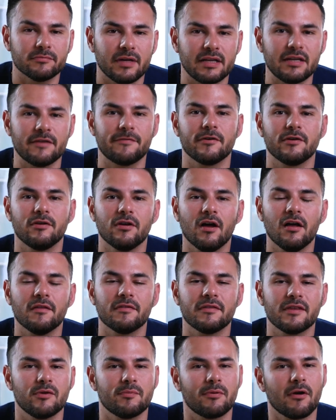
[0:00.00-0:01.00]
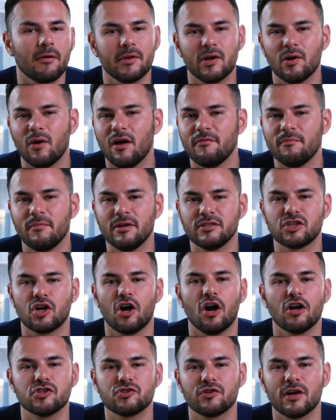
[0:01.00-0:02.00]
And if you're not, then you probably don't have much
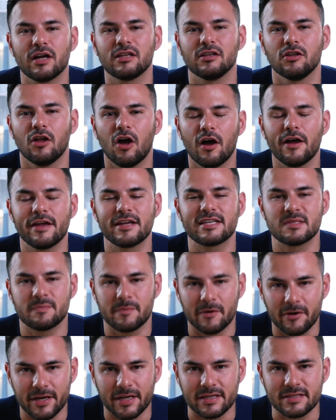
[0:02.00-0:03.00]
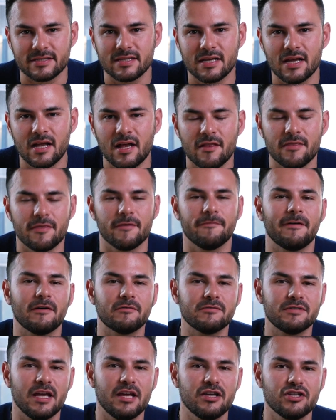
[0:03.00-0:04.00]
contract law experience. The
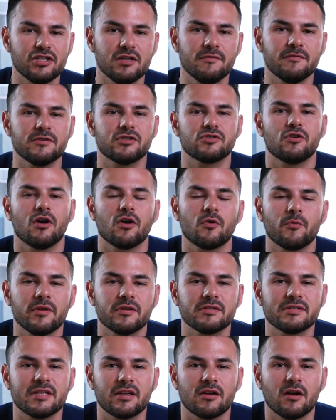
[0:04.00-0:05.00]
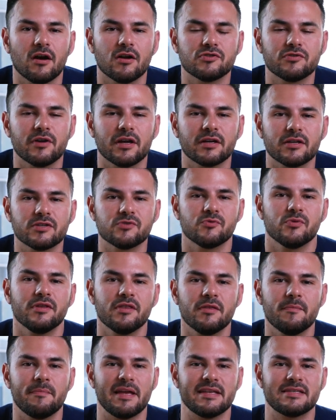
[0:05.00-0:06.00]
foundation of a strong real estate contract is really
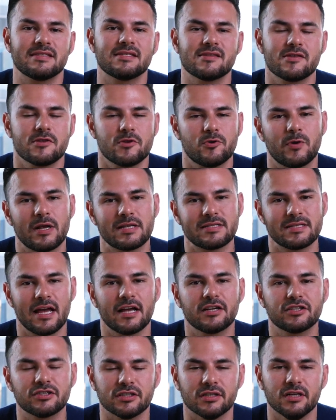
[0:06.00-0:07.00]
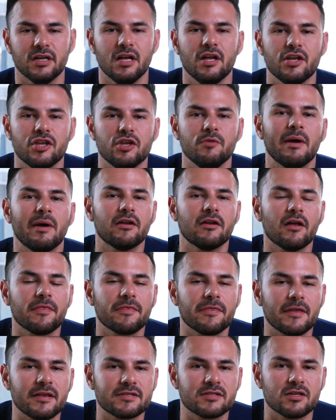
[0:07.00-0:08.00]
the basis of the transaction. You
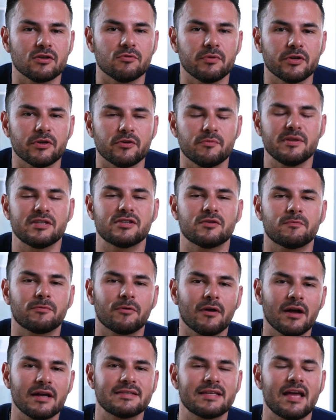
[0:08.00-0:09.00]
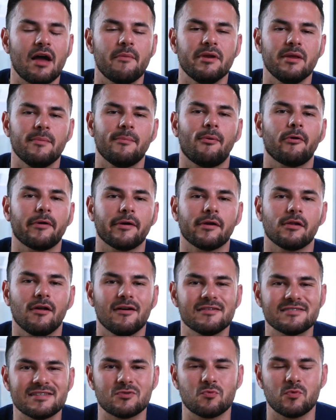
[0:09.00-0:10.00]
not think so, but you'd be surprised how many important
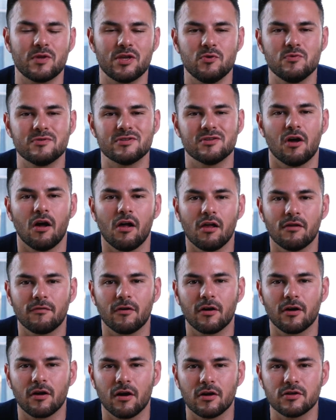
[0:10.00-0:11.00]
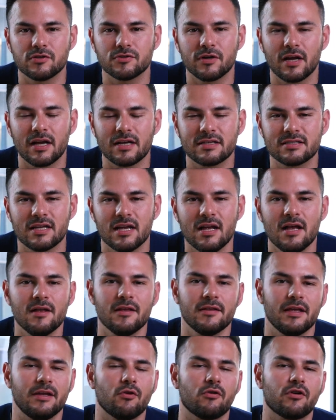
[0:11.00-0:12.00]
clauses we use in all of our contracts
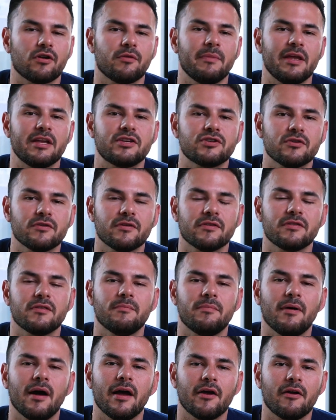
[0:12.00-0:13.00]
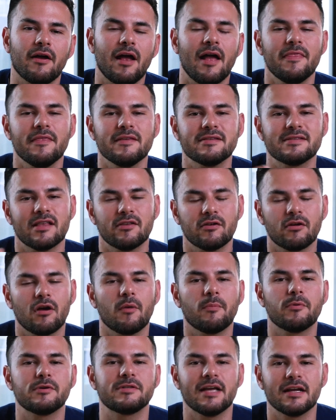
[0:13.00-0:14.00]
in order to make sure that the buyer and the seller are
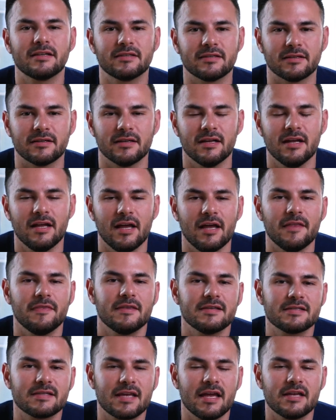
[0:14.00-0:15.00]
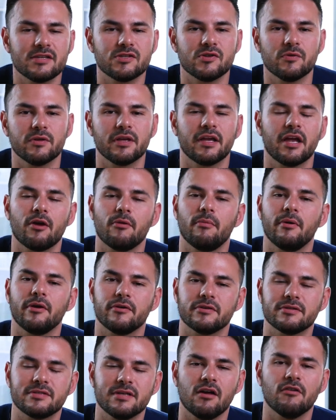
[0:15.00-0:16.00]
protected. In this case, you only care about
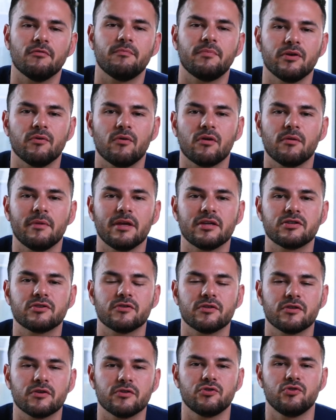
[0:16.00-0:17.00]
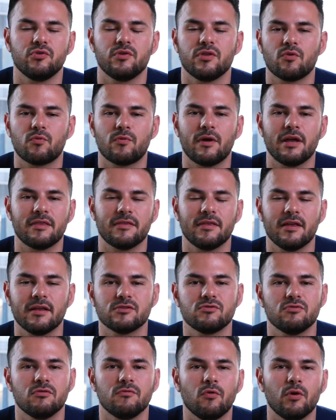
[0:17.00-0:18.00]
yourself, but you want to make sure that you're doing the right thing
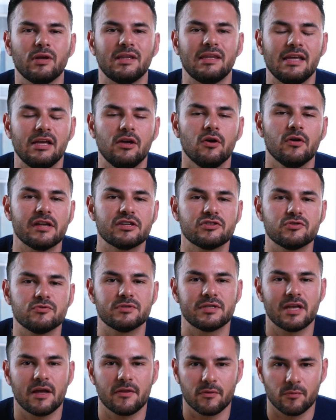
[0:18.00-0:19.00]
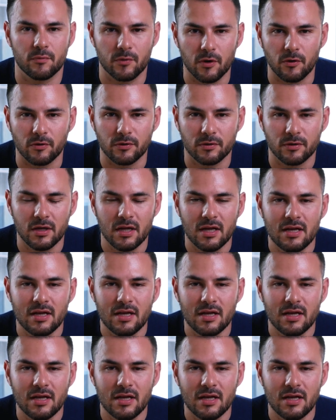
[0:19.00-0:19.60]
to avoid legal issues down the road.